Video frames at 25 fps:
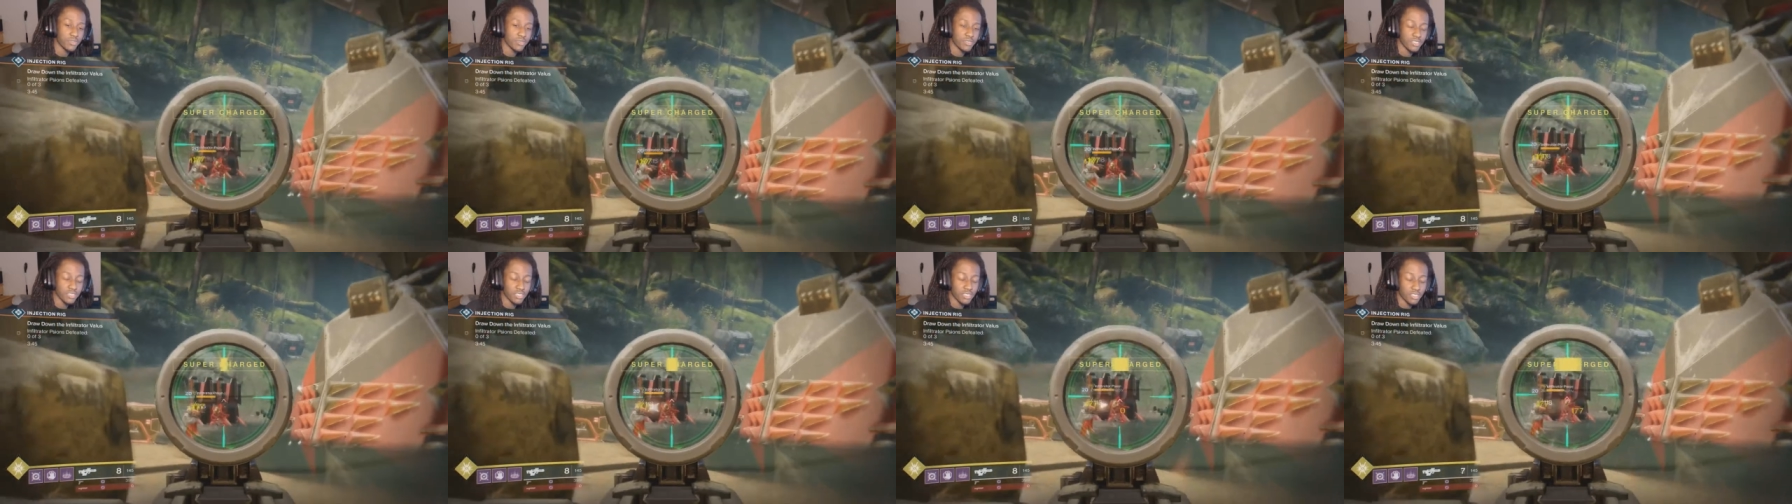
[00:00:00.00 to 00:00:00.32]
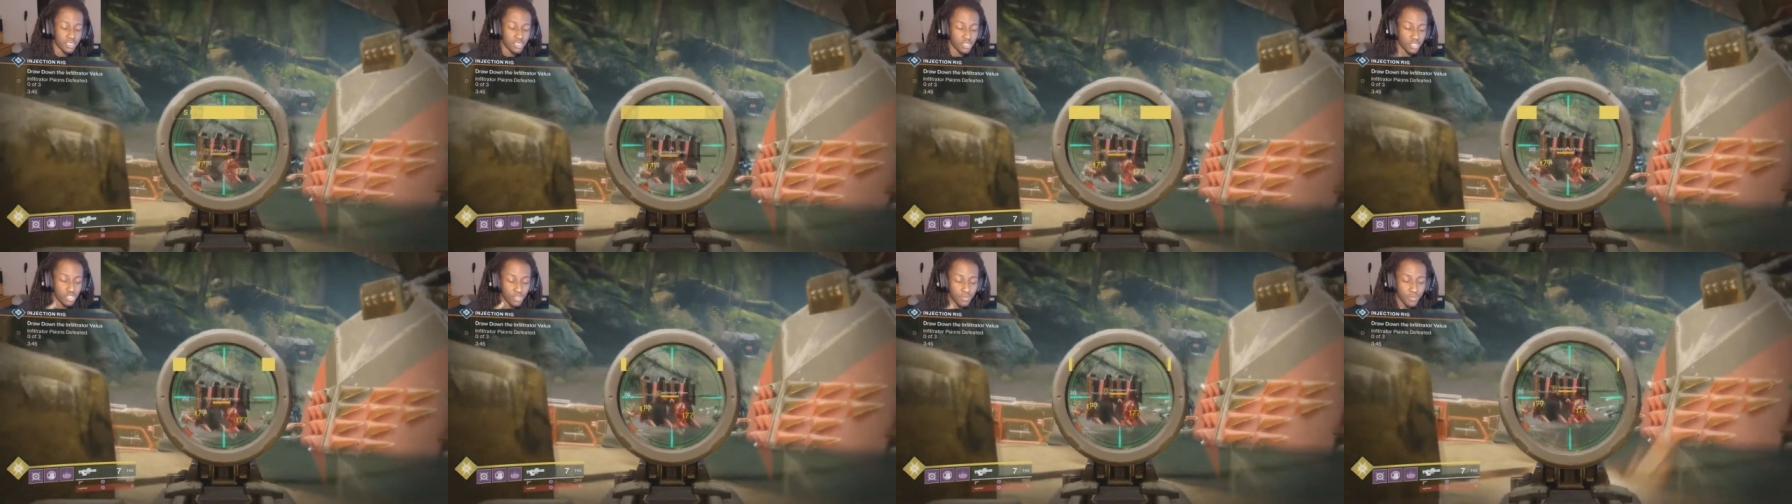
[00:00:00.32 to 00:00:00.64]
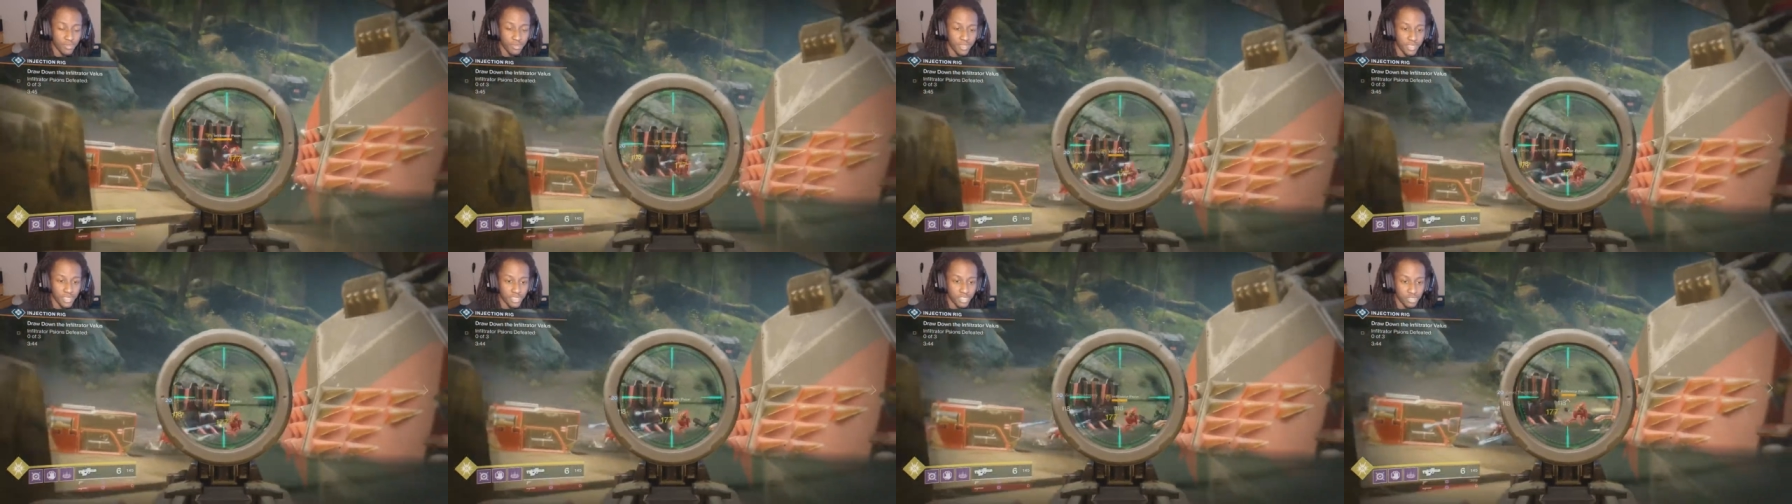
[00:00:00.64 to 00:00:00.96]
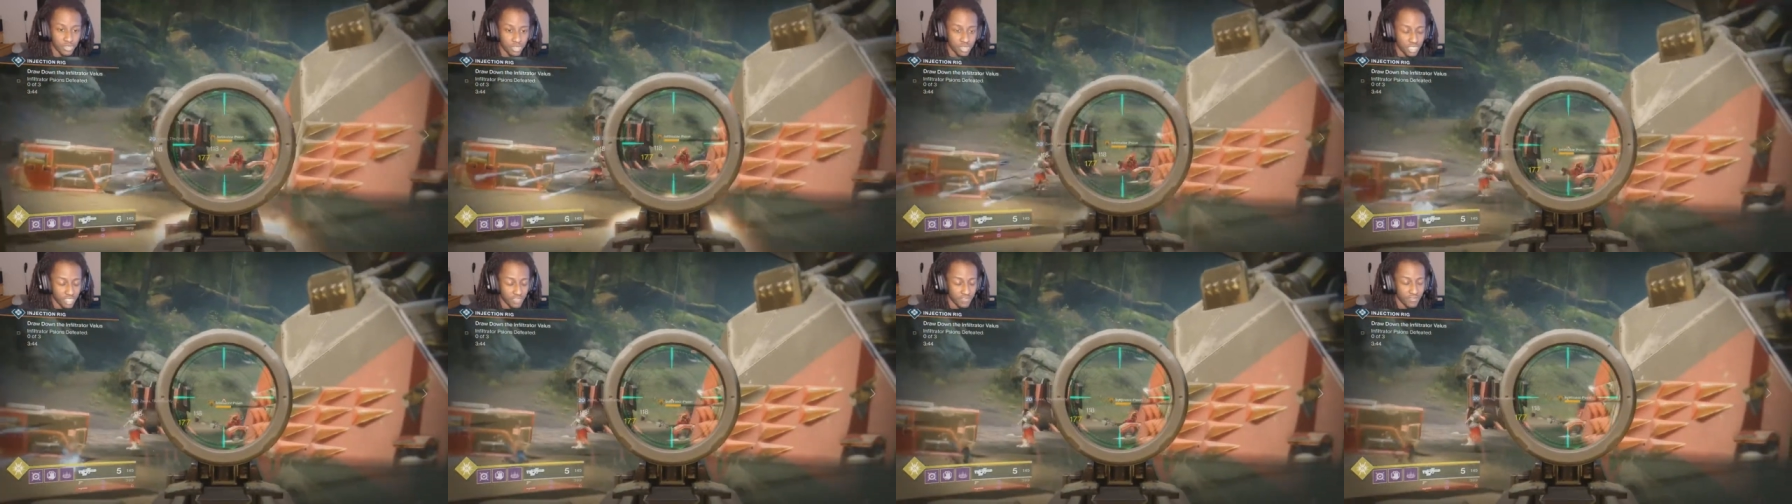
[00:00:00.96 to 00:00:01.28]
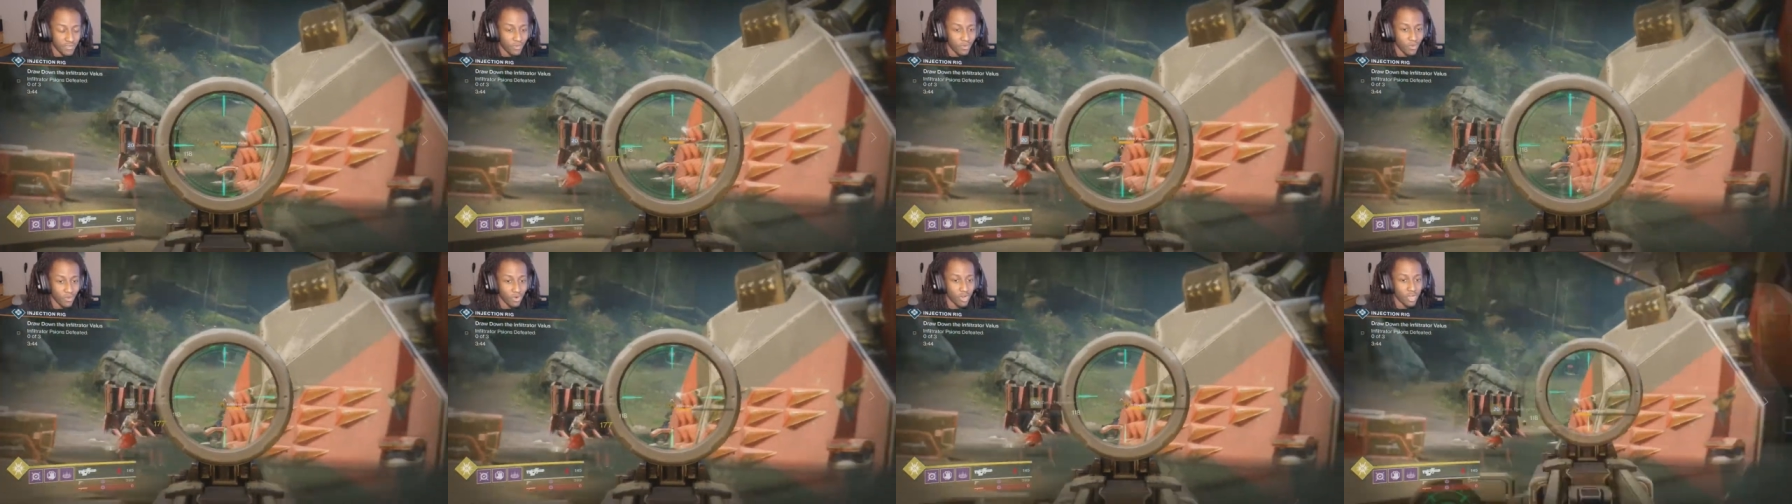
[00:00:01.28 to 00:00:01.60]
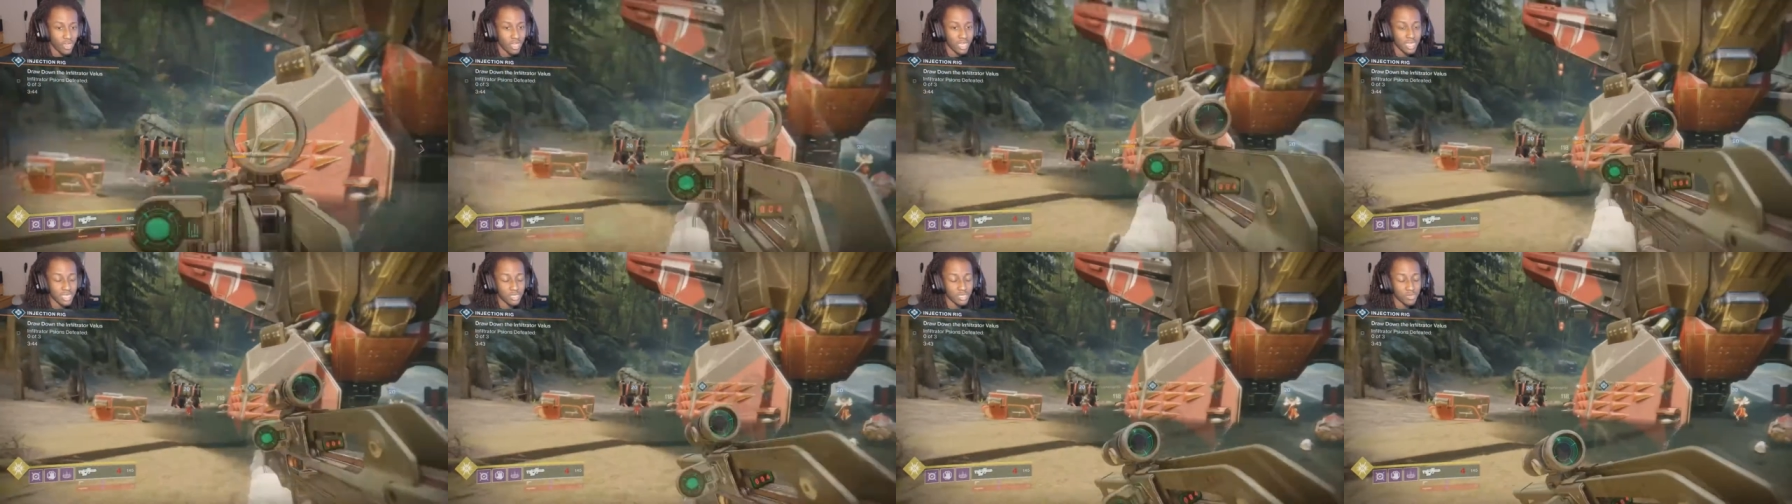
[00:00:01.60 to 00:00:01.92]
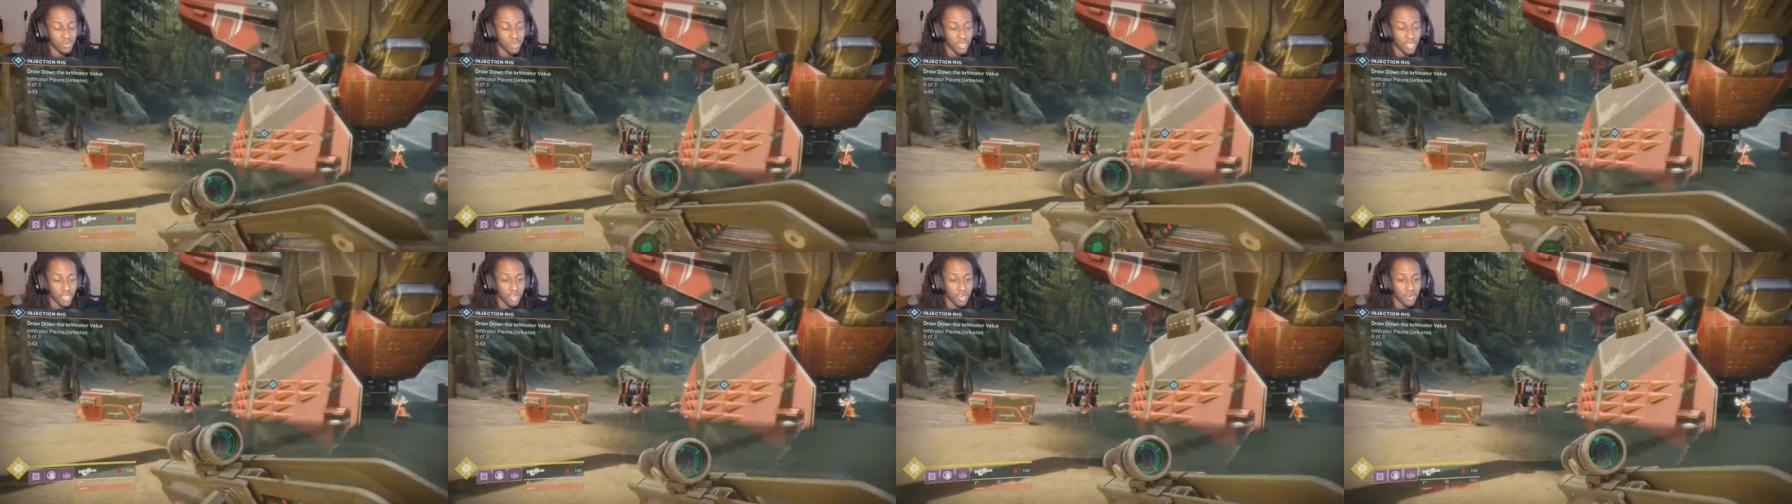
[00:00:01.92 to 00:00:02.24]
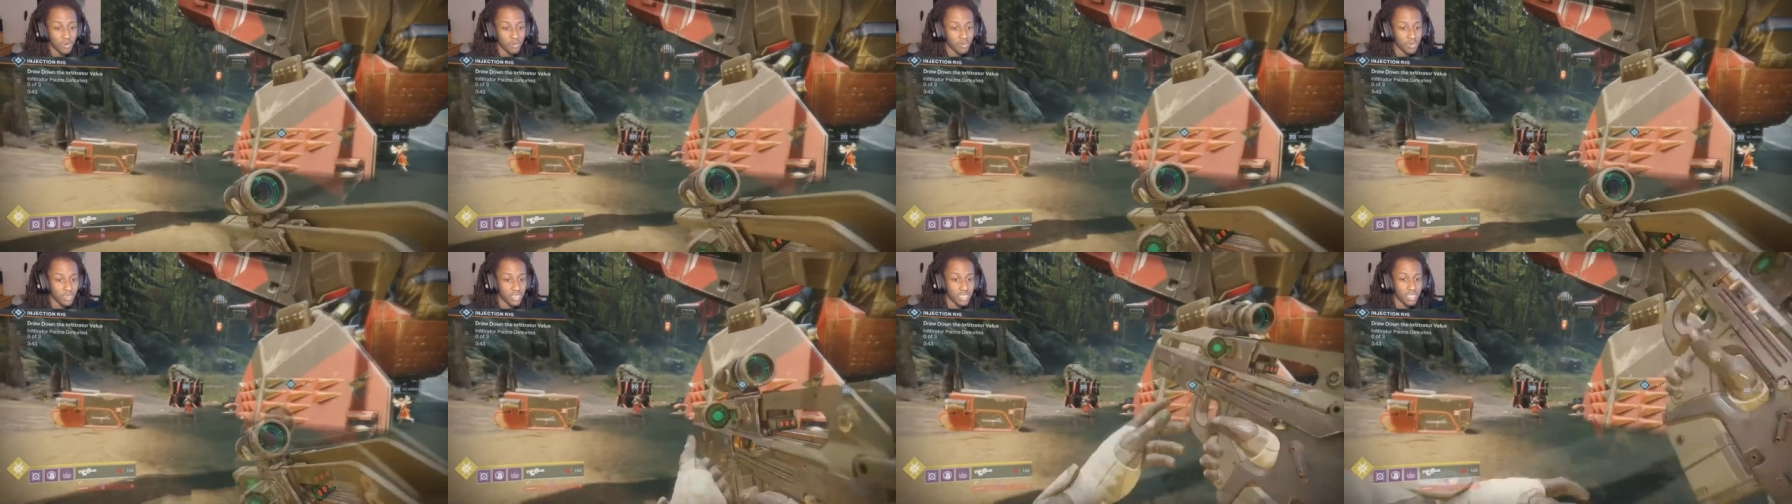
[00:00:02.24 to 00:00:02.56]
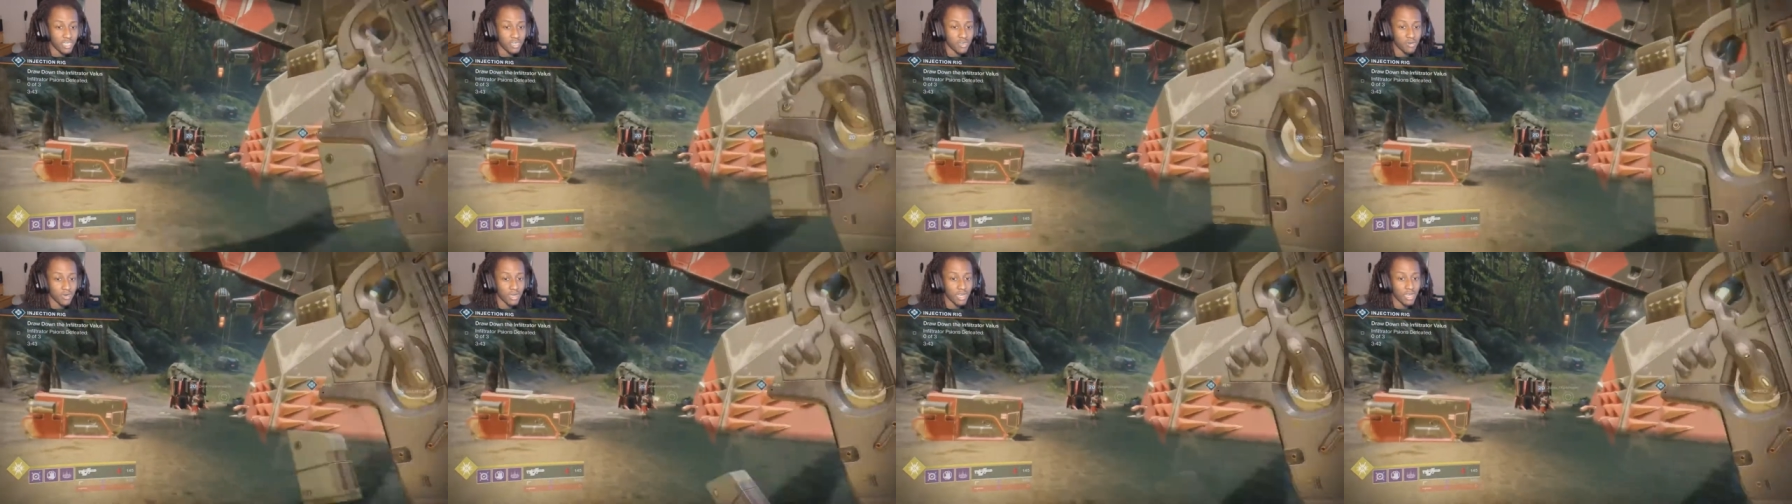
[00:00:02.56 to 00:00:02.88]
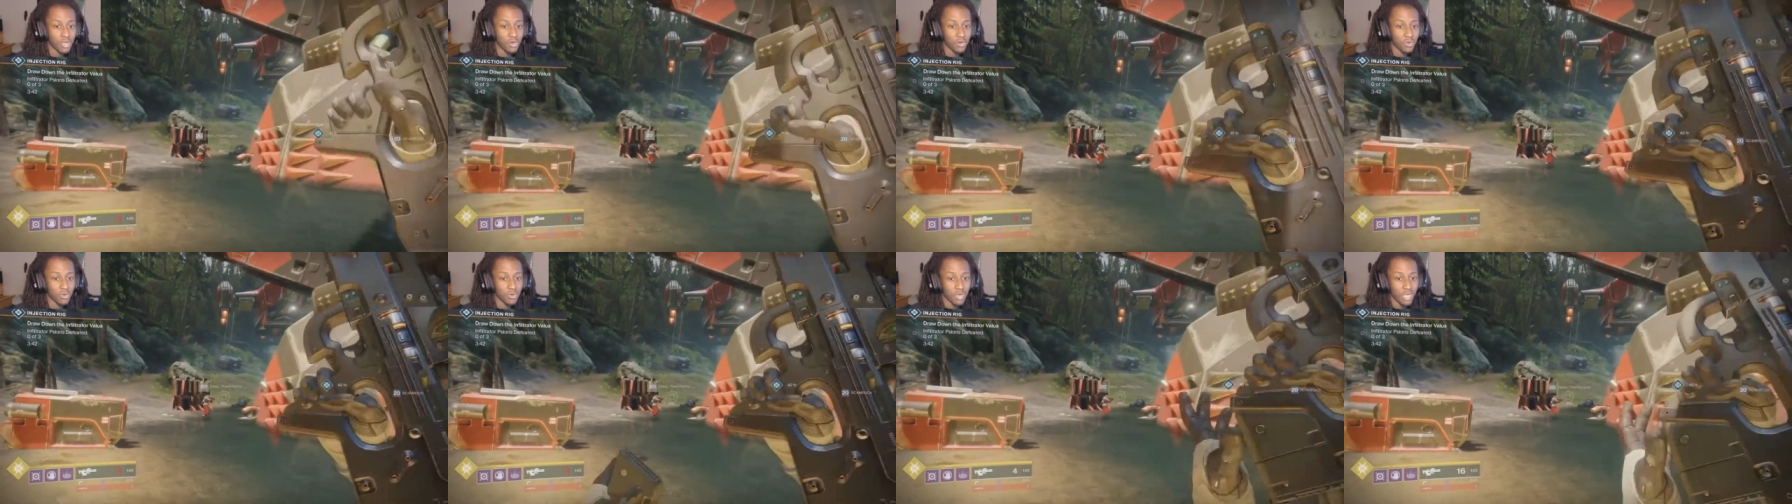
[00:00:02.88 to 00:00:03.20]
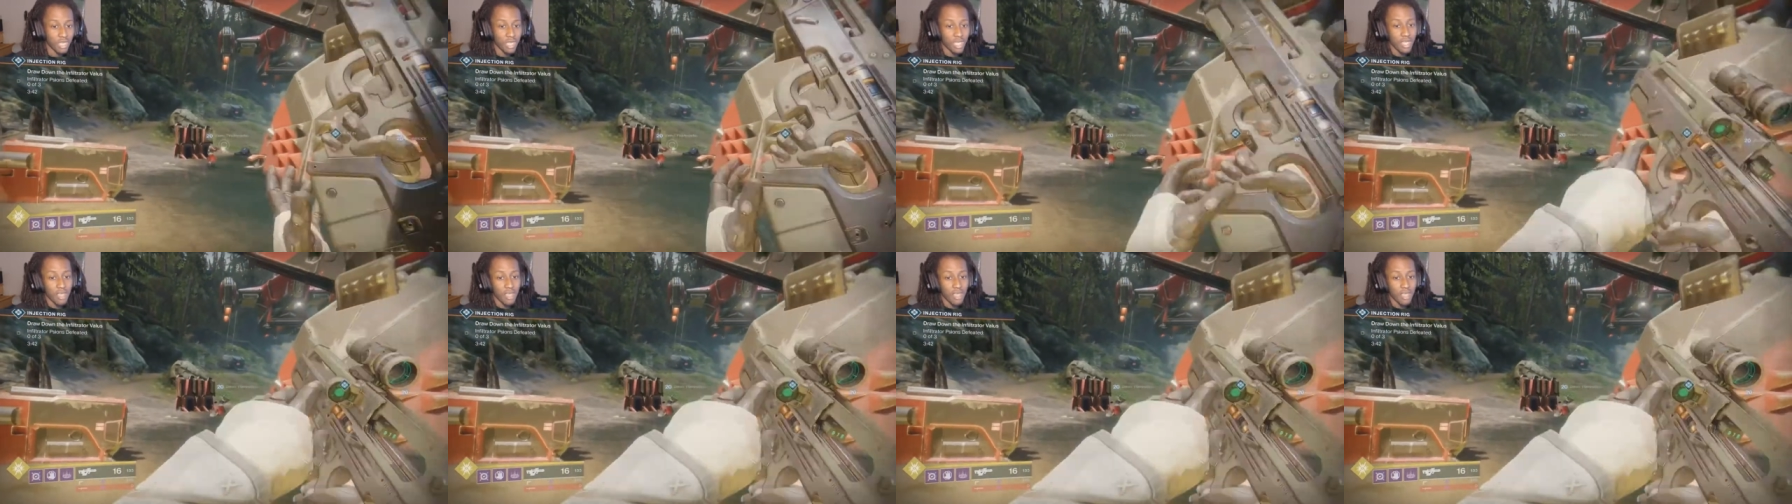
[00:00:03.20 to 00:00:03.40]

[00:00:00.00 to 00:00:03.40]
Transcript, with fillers: which is a super that you see from Warlocks where they are running around,